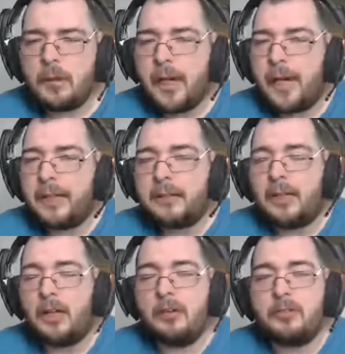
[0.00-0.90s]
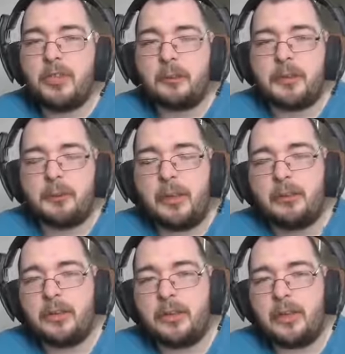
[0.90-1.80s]
And I hope this helps you
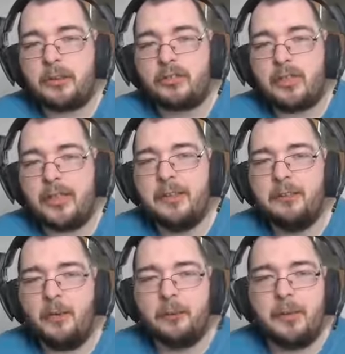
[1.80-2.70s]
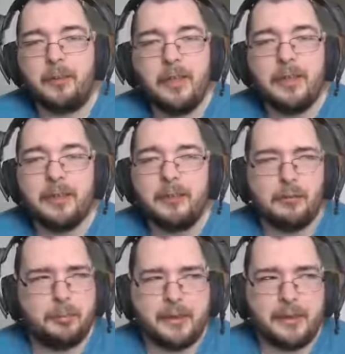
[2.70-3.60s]
out and deciding what meal
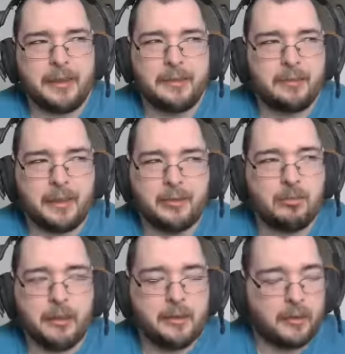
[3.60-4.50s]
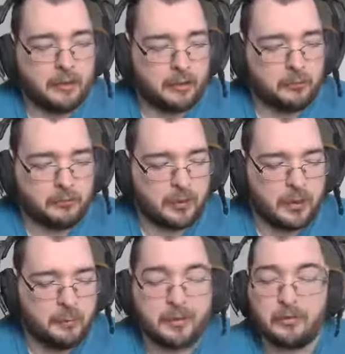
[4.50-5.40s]
you'll be eating next week. I wouldn't
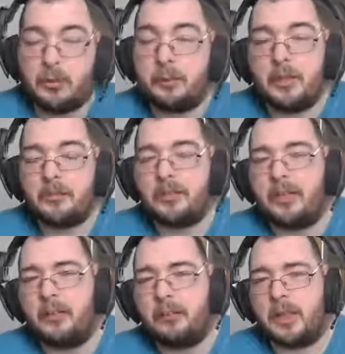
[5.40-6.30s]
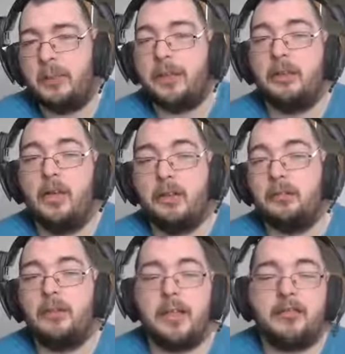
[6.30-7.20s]
recommend this one personally. I'd recommend going with
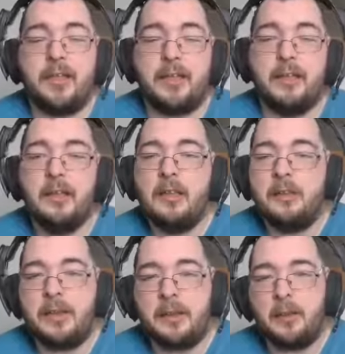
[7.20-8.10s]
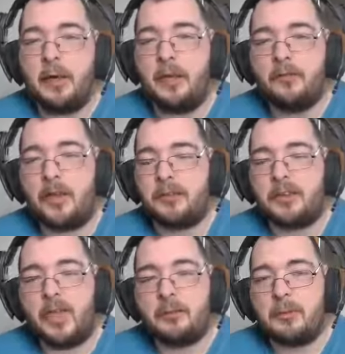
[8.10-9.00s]
what I said, the 500
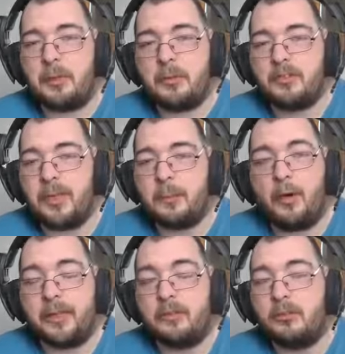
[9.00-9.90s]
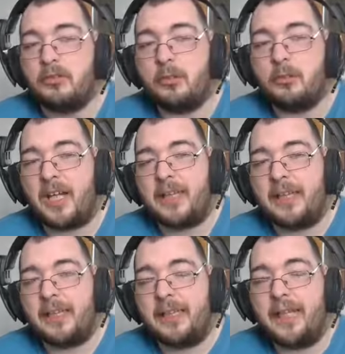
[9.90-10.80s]
grams of mince, and then buying your own sauce, adding
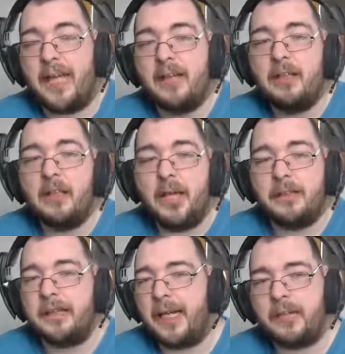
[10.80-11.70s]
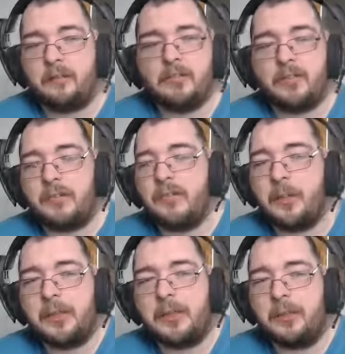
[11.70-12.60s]
it in there, and you can add other stuff to
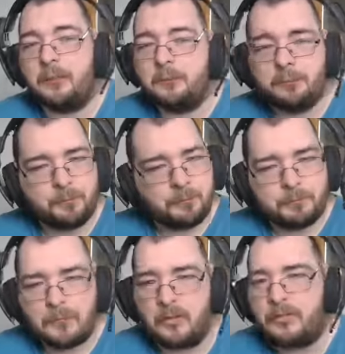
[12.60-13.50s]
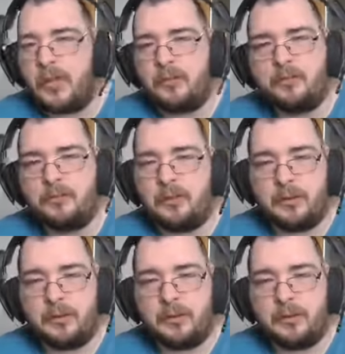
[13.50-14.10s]
it, you know, yourself.